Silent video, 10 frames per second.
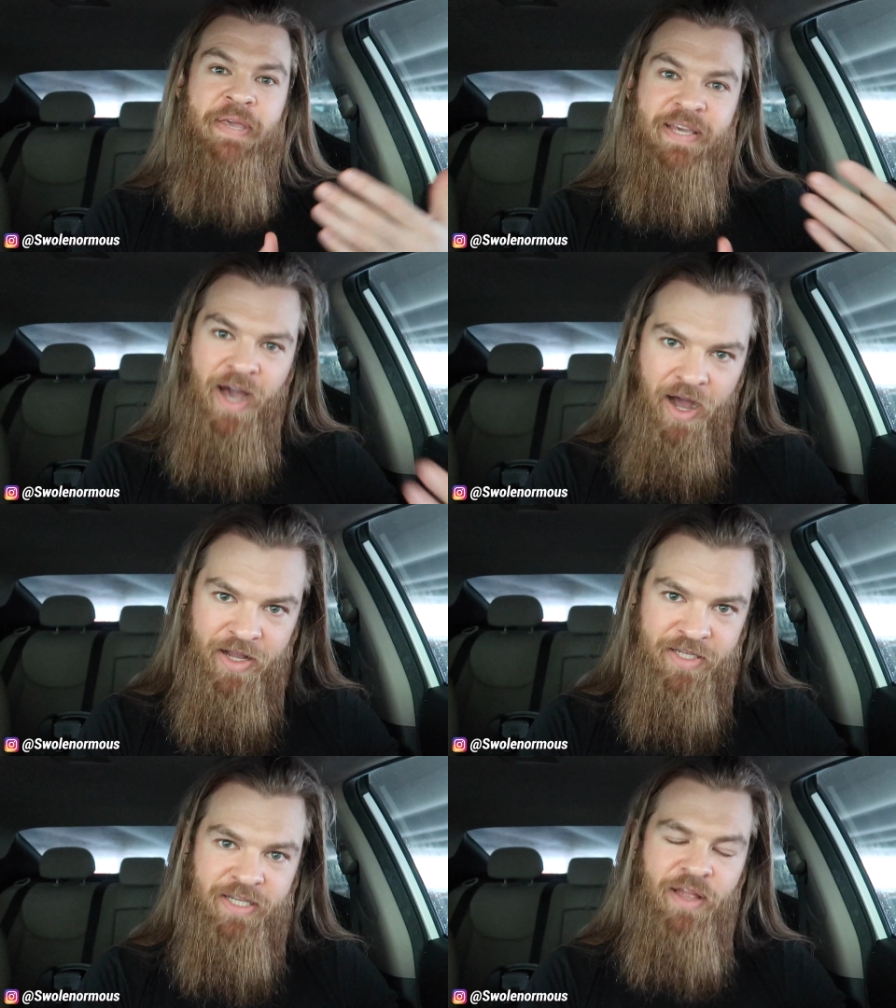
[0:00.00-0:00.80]

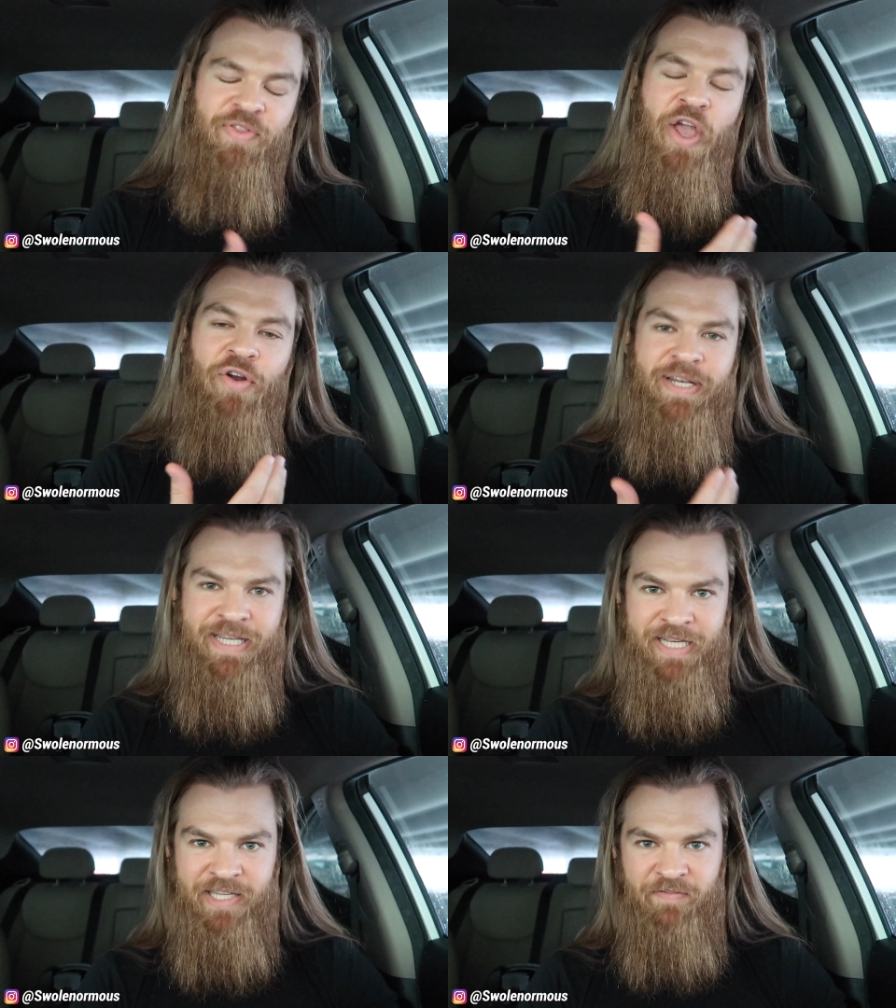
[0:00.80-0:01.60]
because they are
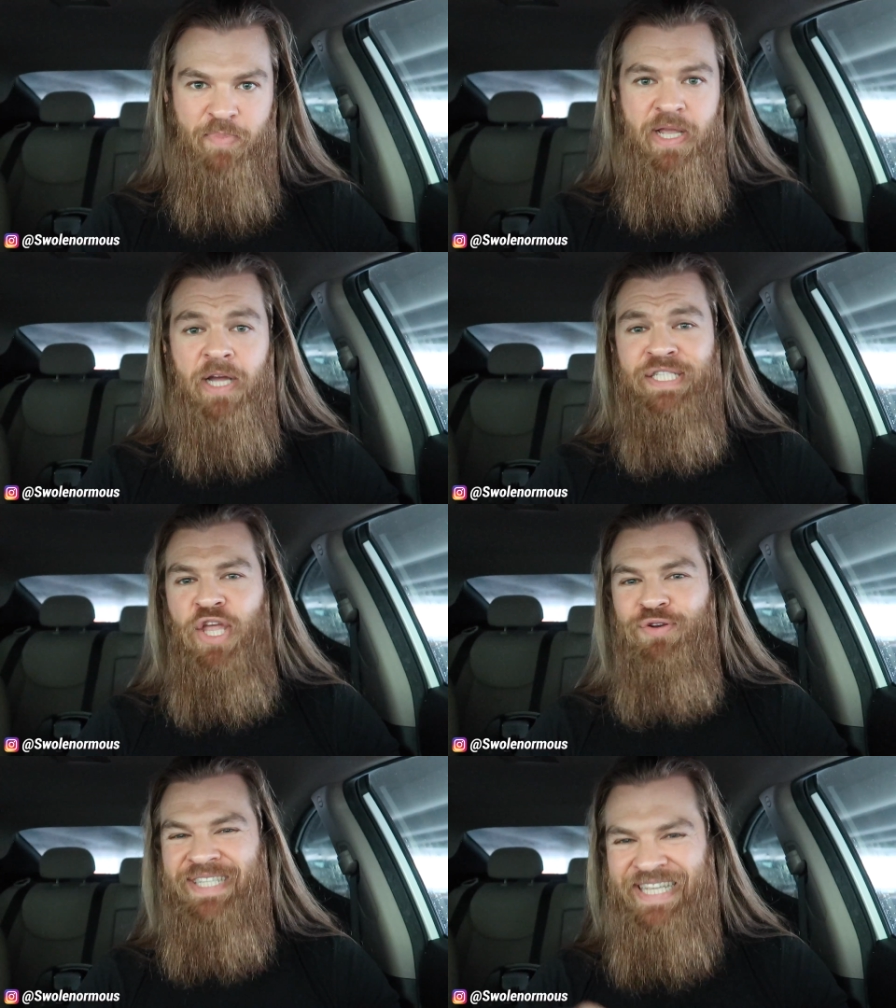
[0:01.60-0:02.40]
addictive, because
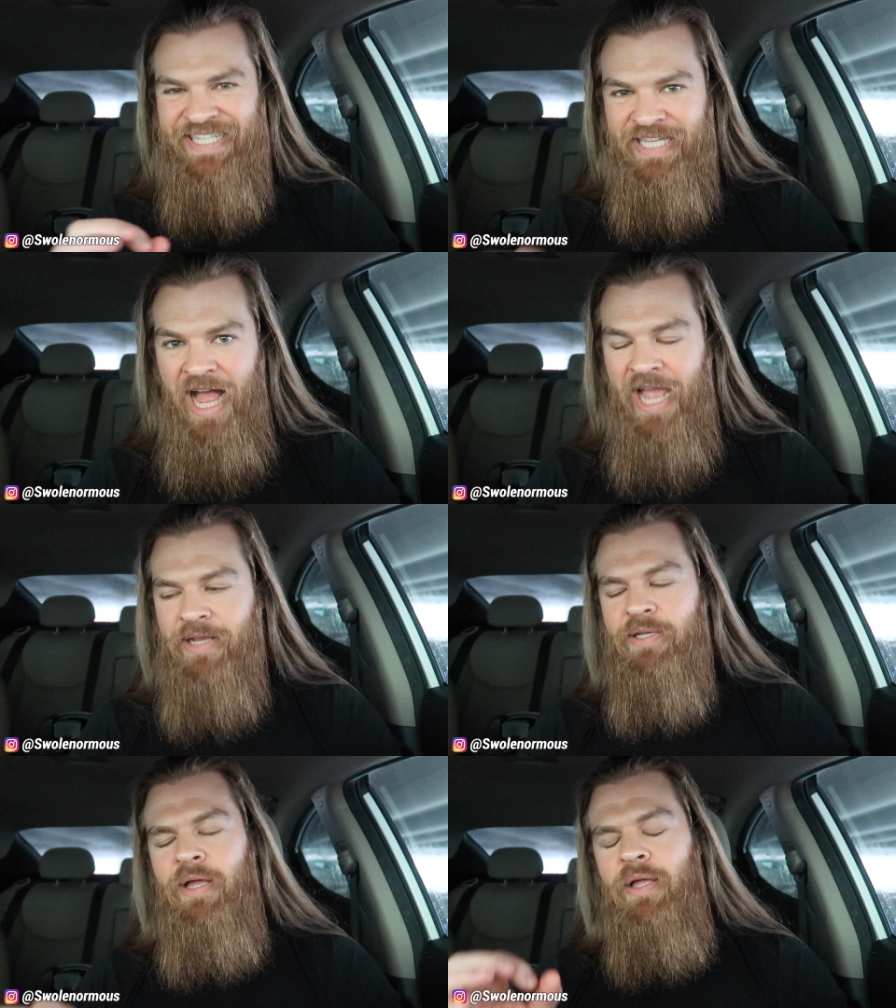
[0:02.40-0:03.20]
they're
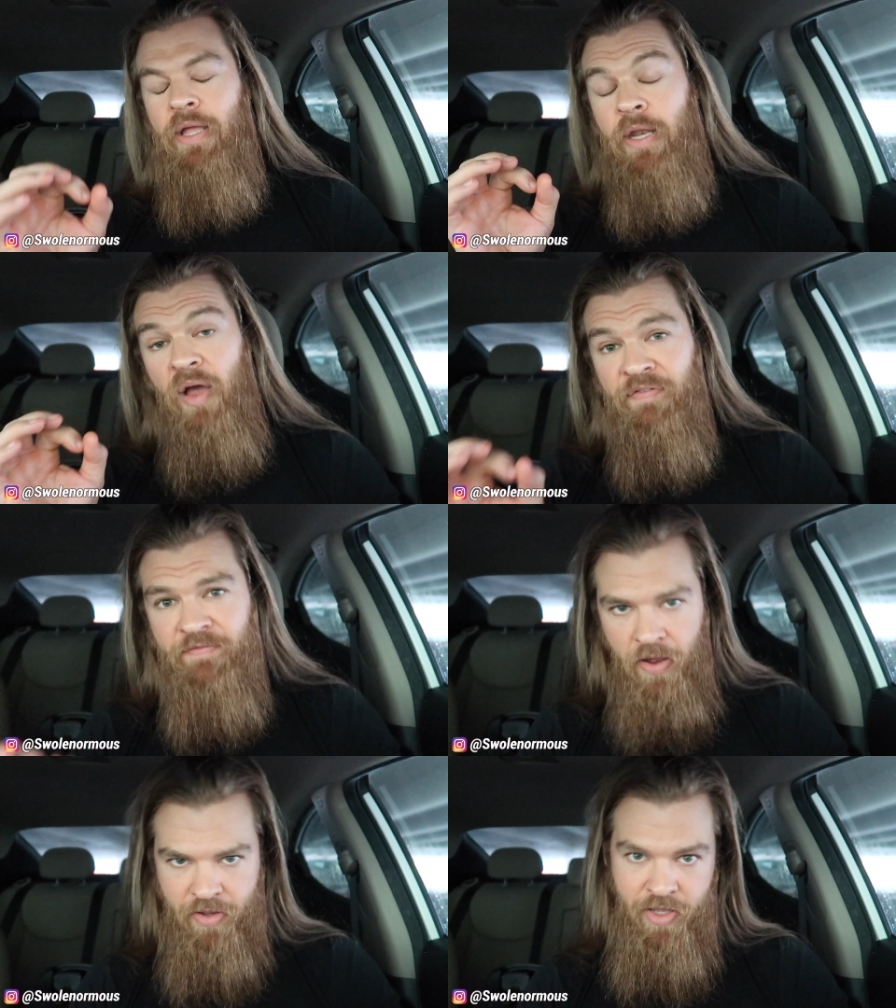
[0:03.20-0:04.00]
designed in a
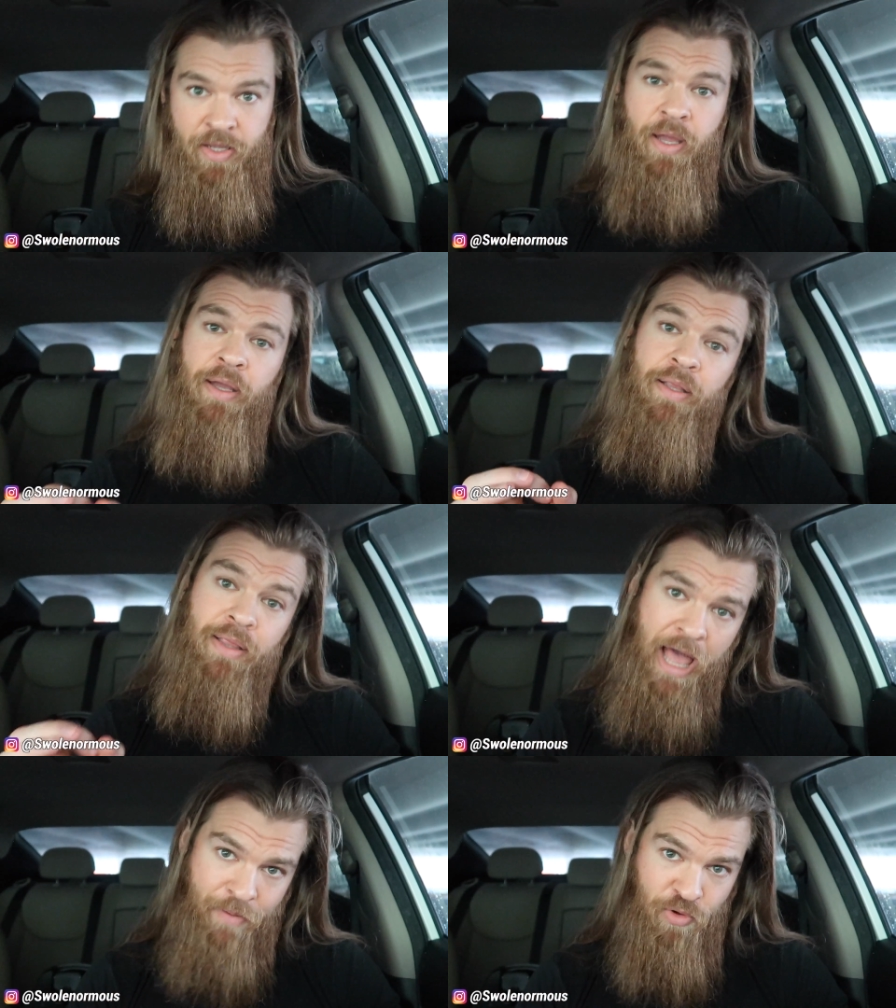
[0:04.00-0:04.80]
fucking
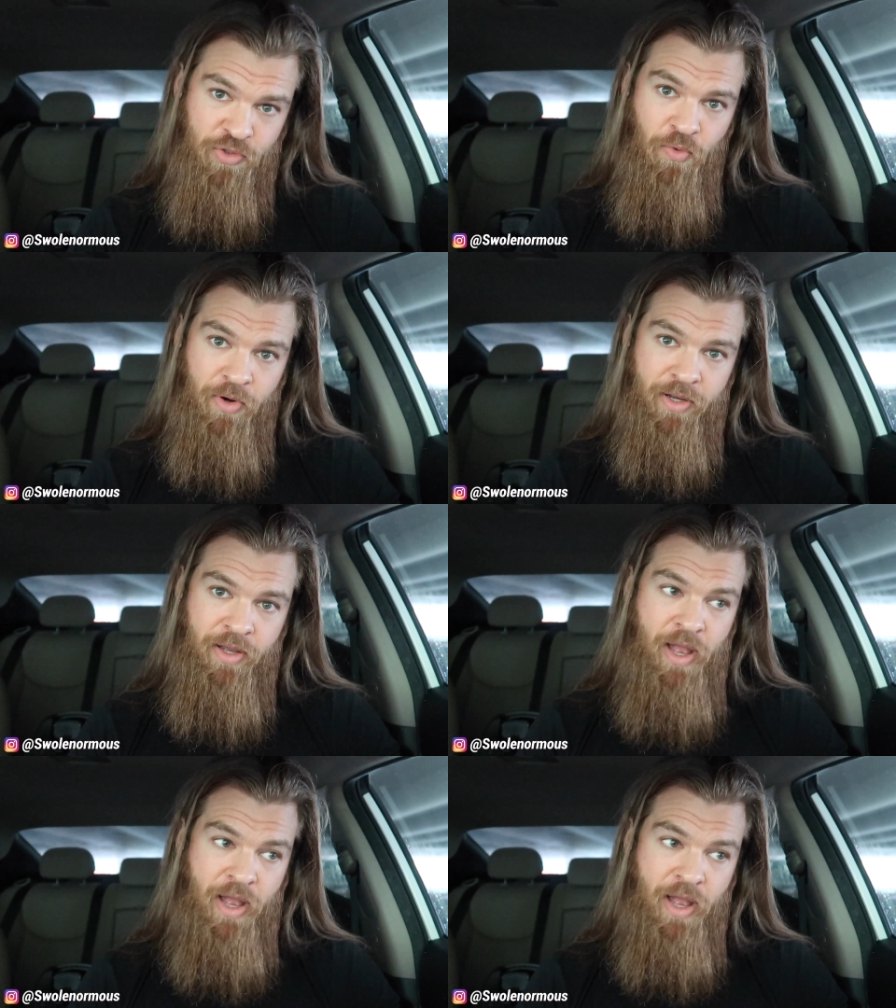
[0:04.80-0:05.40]
laboratory.